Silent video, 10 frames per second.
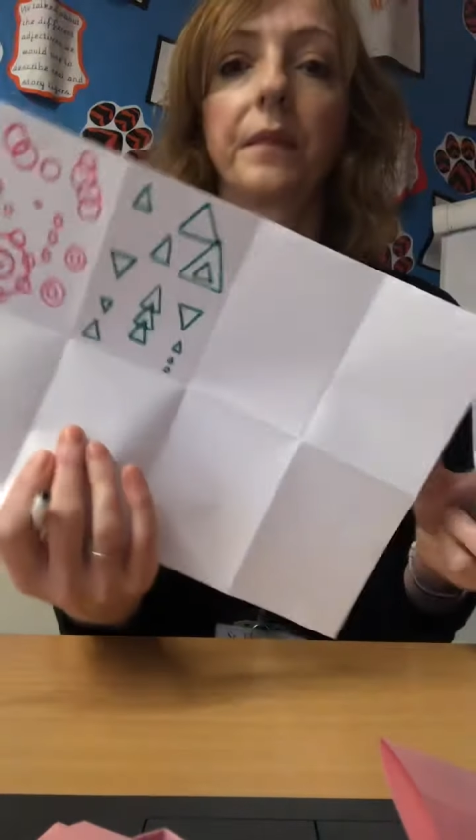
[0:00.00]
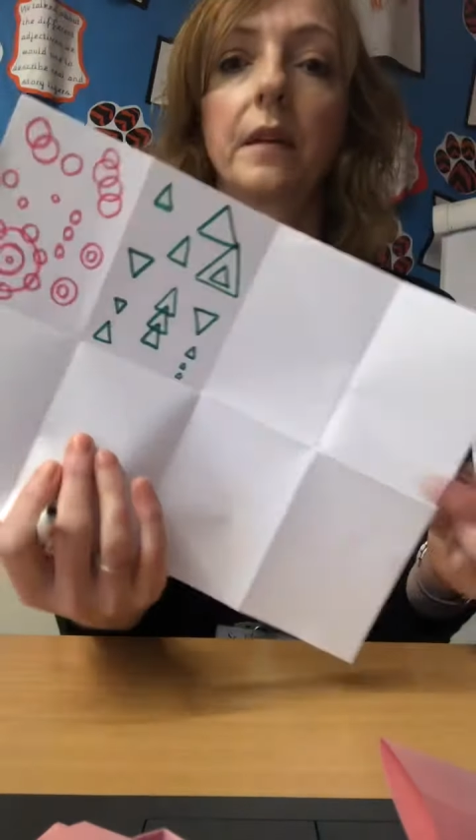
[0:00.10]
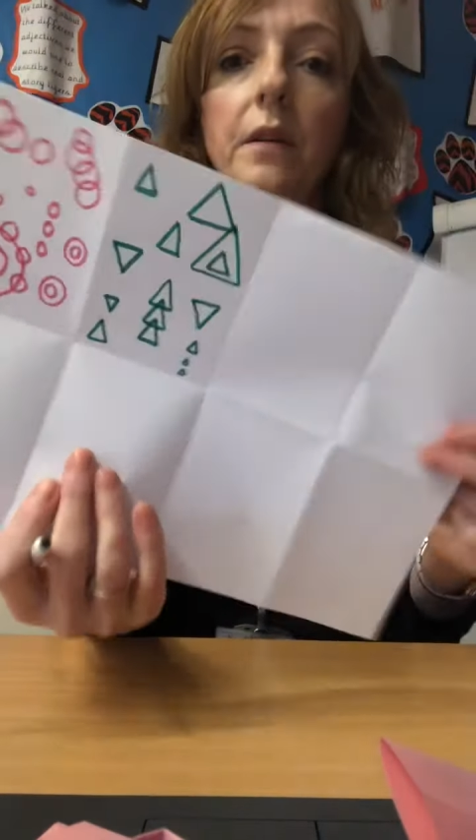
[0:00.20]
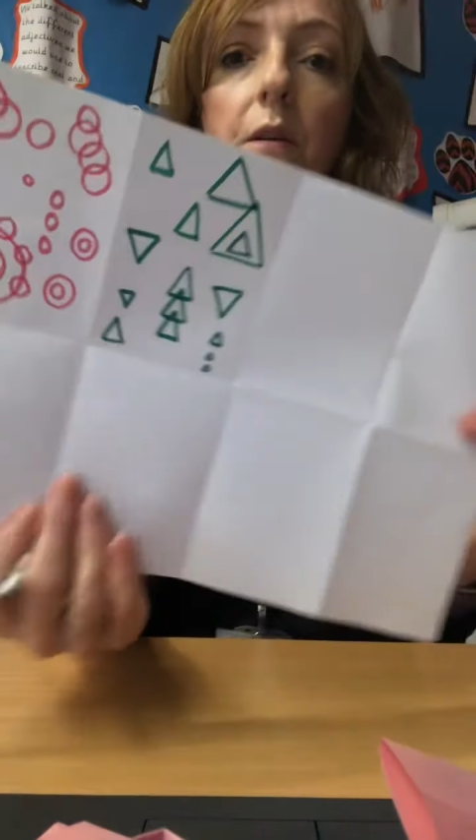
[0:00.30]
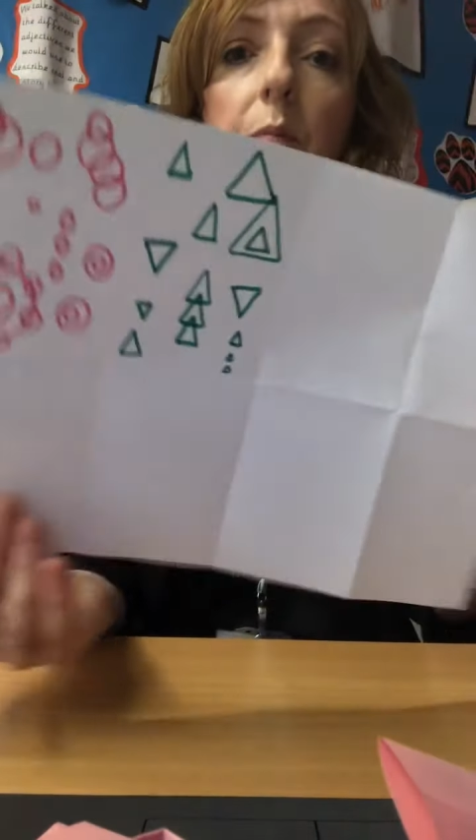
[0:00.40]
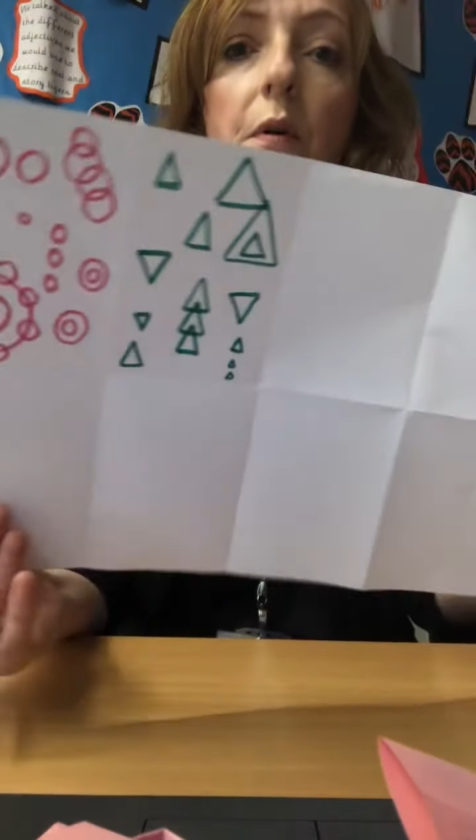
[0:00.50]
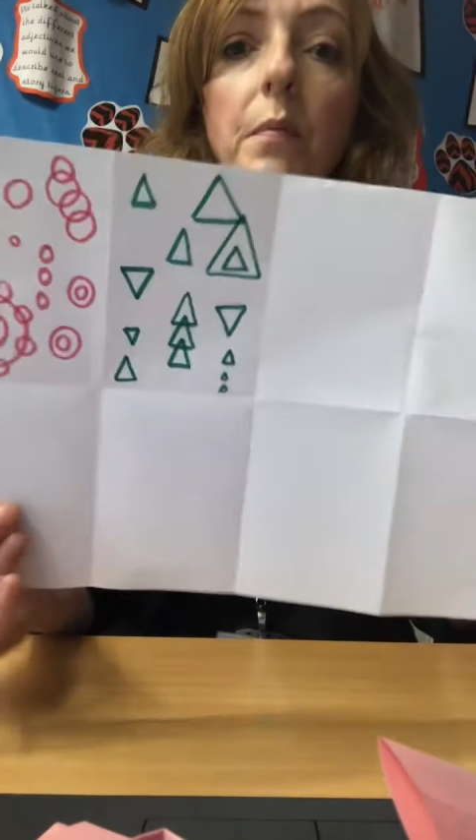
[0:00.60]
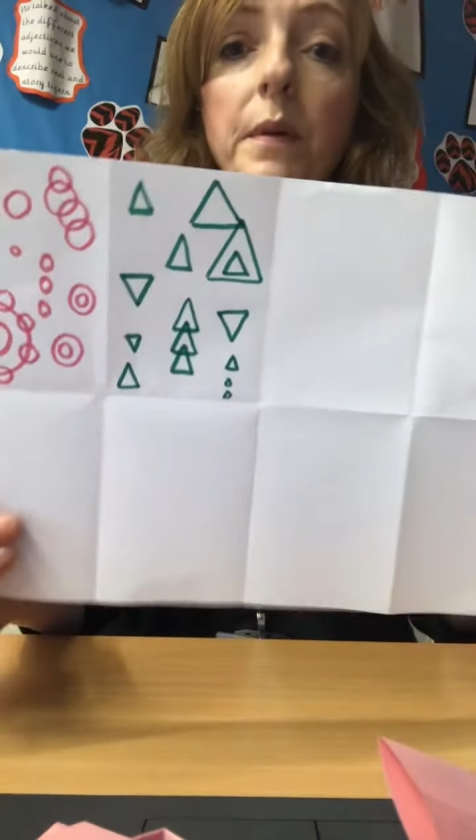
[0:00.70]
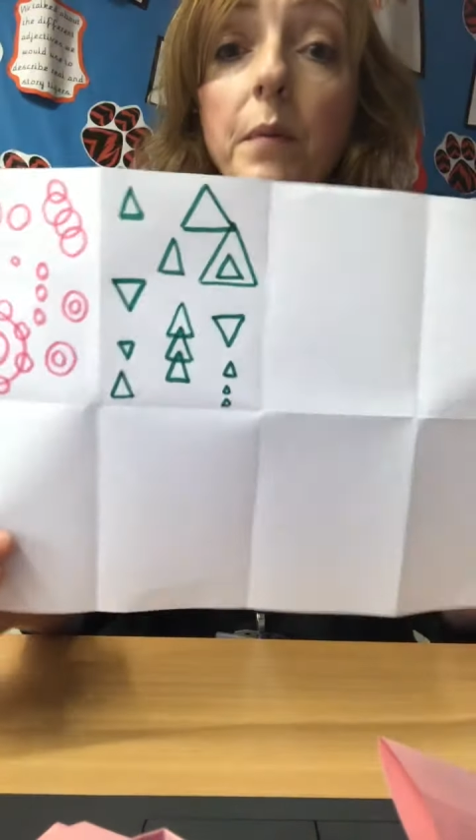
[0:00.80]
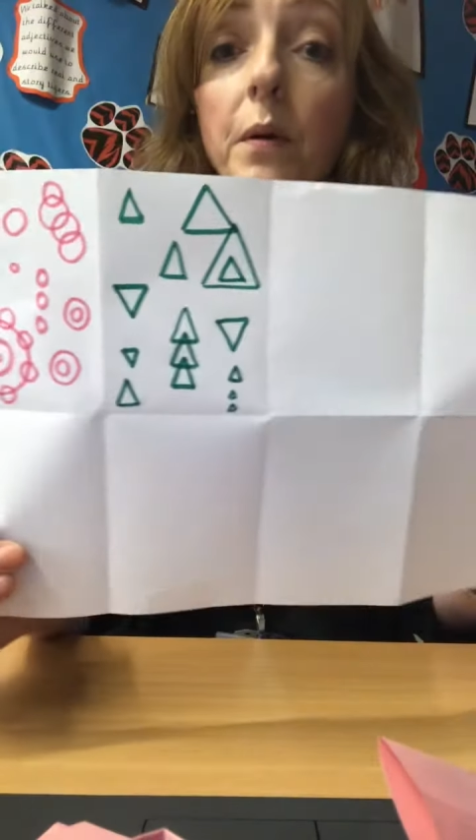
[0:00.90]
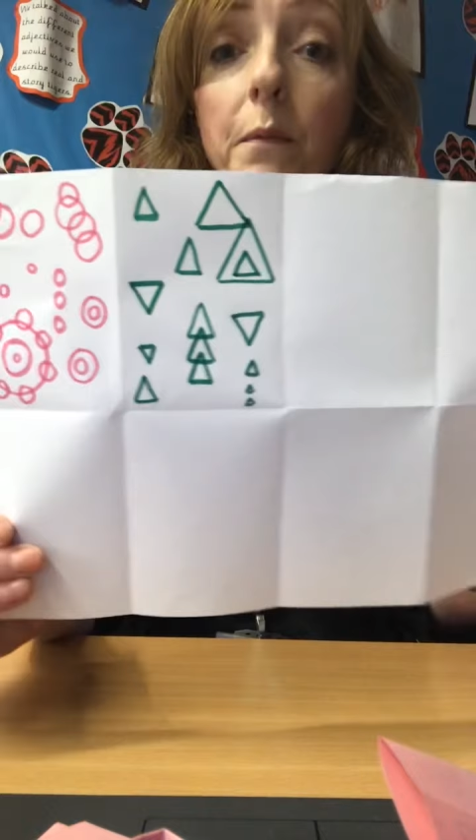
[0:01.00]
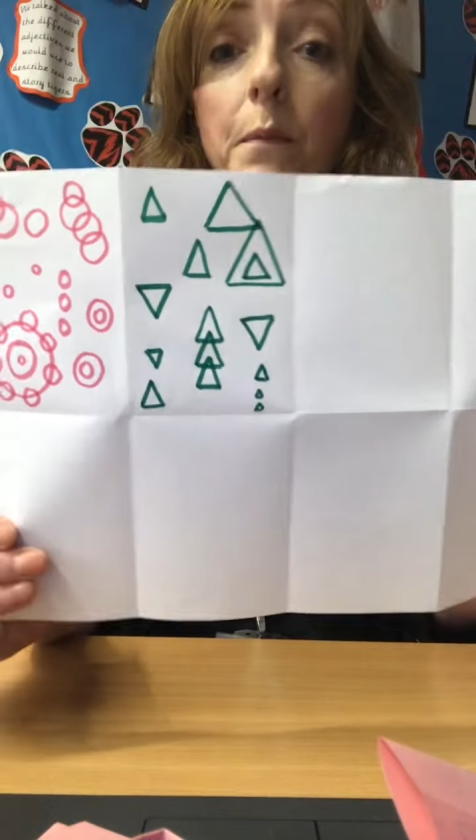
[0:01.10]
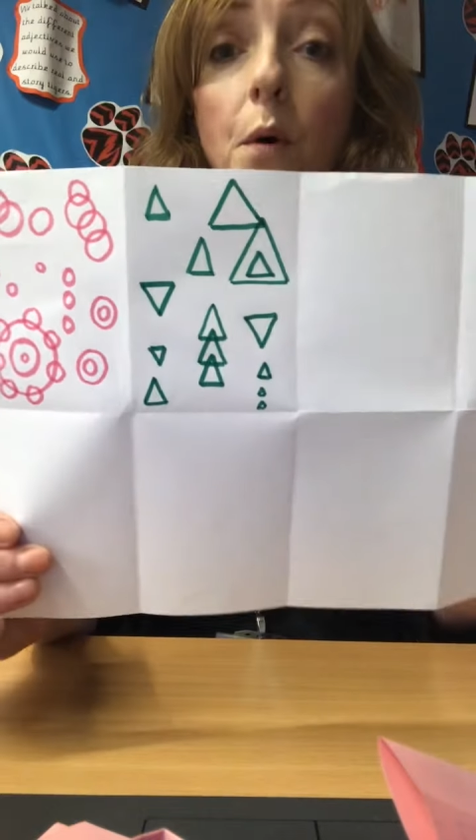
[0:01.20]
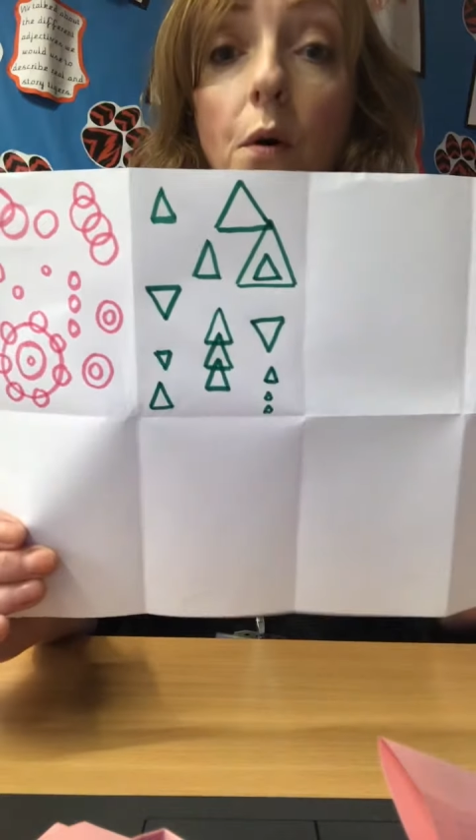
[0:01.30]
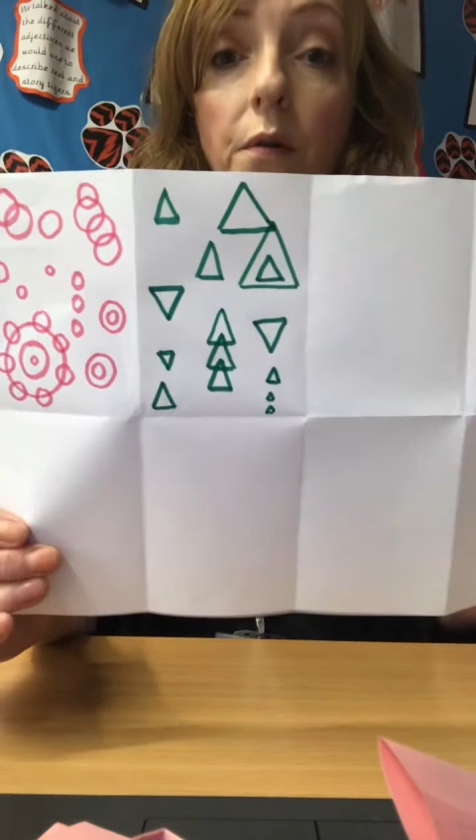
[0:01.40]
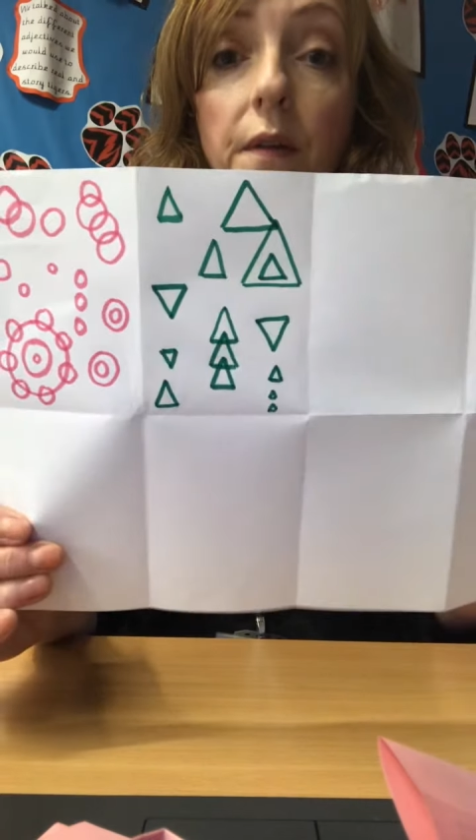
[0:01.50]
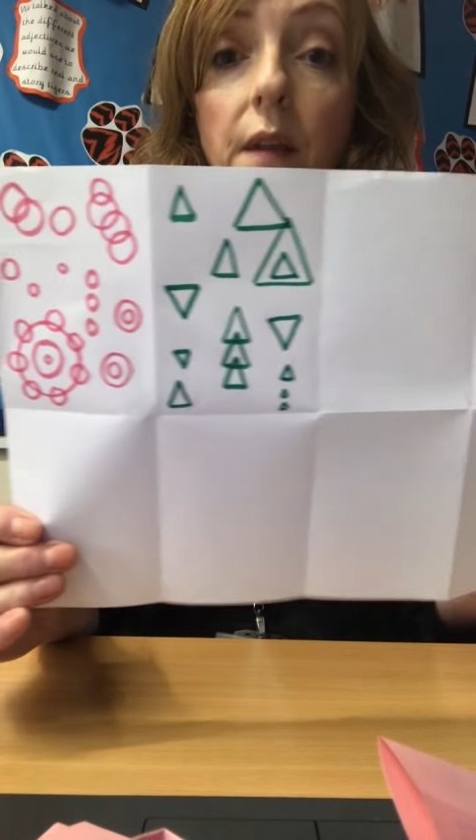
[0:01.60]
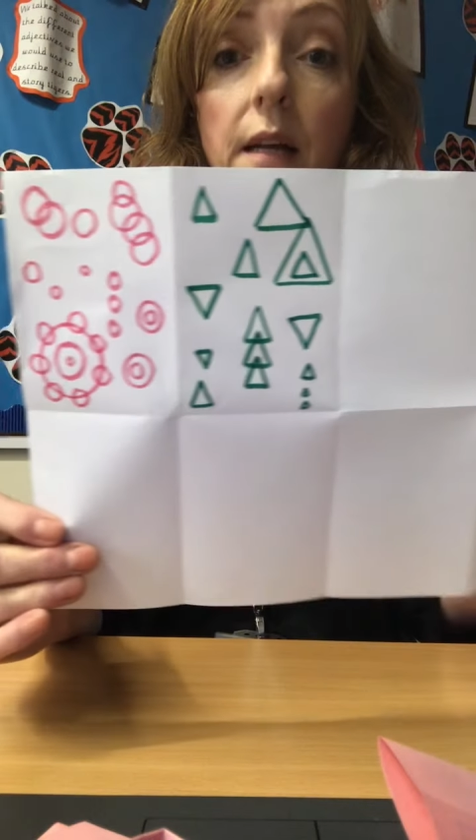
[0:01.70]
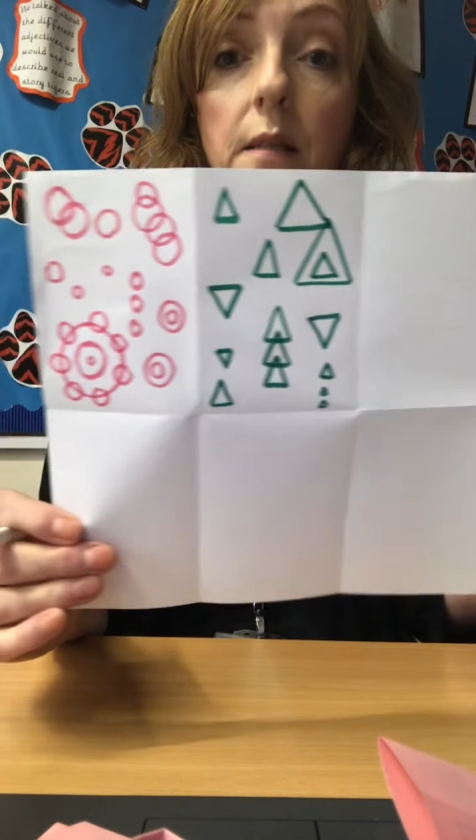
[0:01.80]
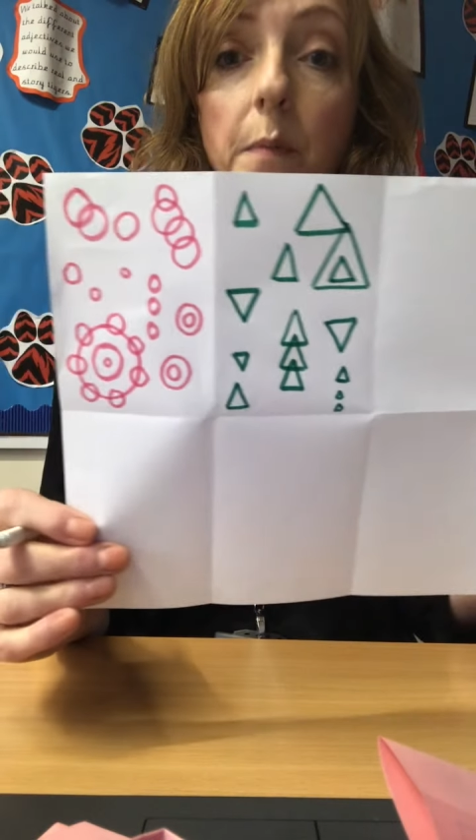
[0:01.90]
you could probably put more in
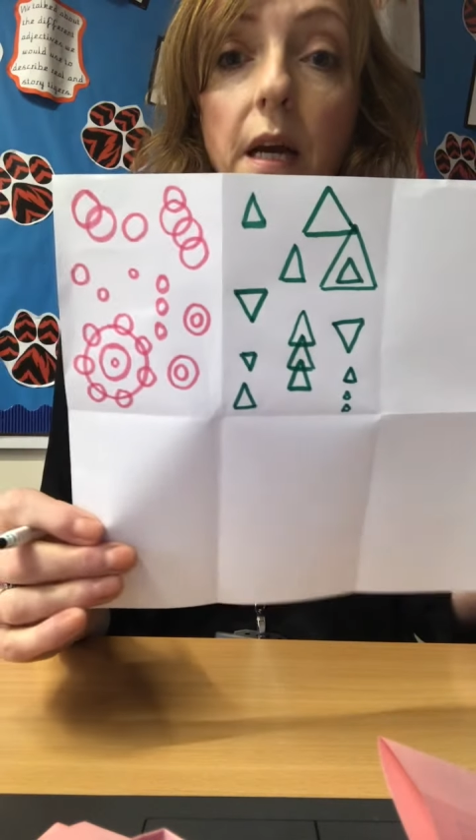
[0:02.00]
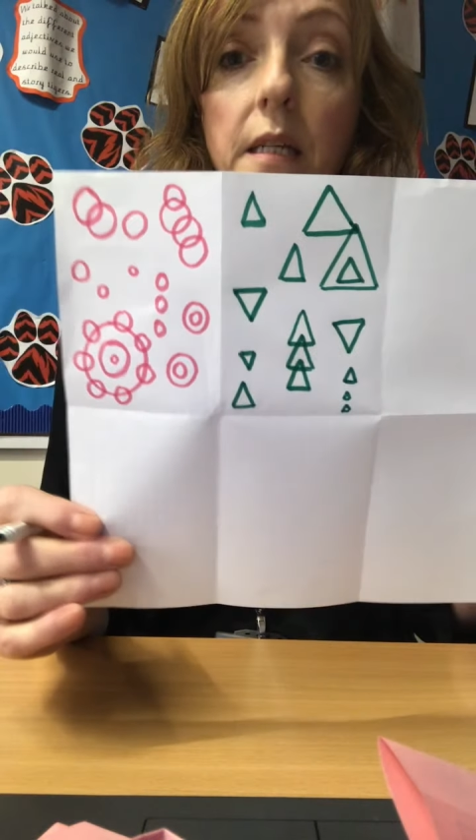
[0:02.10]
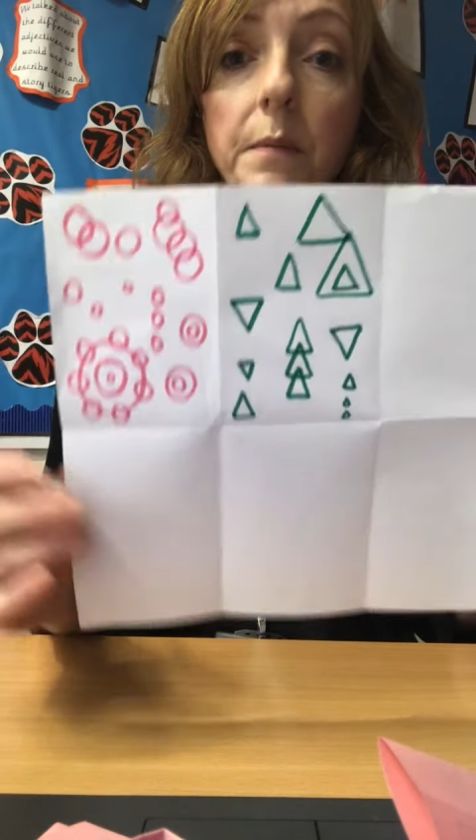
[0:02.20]
that space,